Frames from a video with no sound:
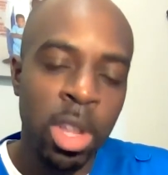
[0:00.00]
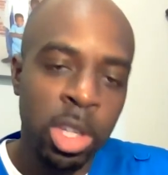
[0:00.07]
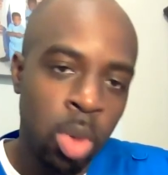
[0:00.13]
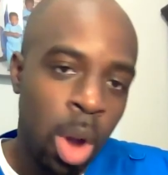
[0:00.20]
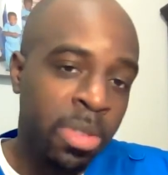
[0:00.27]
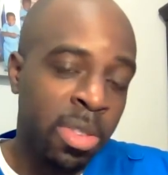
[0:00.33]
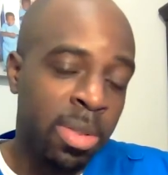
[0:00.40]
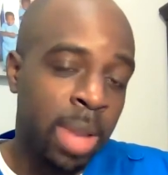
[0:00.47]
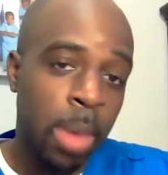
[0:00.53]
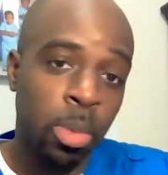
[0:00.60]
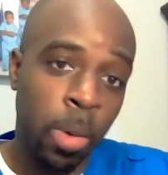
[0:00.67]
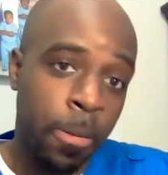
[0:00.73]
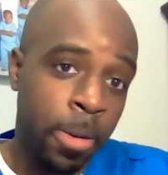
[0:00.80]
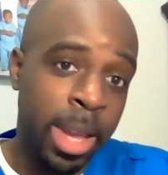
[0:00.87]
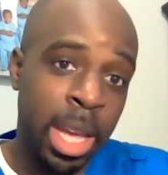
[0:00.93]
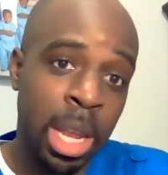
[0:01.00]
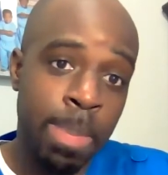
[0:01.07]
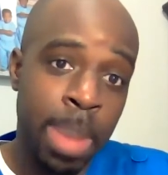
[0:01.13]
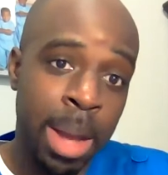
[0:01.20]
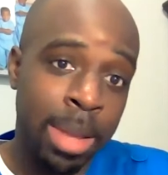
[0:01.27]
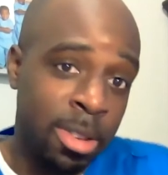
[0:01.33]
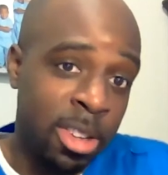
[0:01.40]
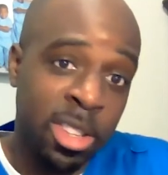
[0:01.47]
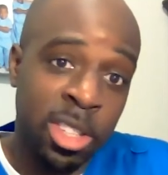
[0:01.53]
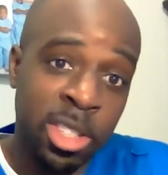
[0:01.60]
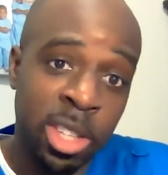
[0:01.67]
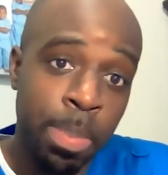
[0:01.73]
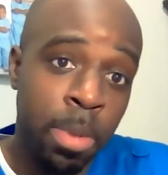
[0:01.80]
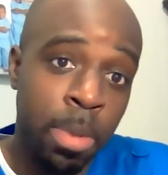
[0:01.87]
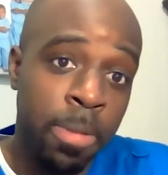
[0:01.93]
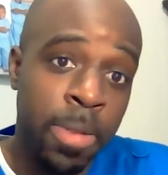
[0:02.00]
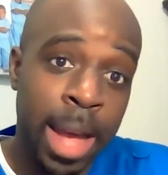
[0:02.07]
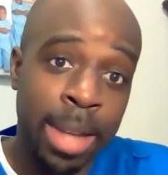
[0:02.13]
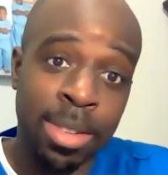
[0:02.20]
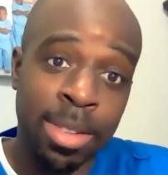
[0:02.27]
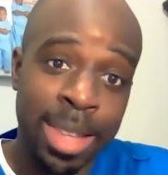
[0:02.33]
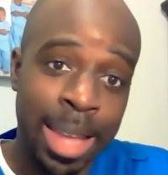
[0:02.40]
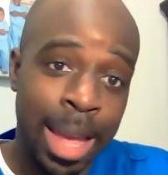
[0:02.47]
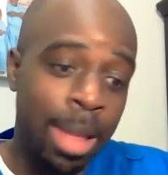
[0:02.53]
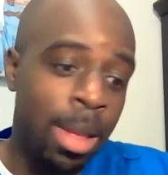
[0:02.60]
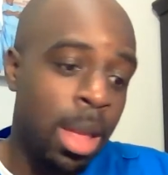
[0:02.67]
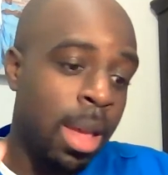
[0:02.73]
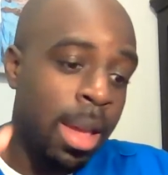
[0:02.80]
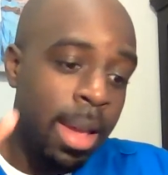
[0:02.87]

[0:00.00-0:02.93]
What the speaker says: So oftentimes we forget about just the simple facts that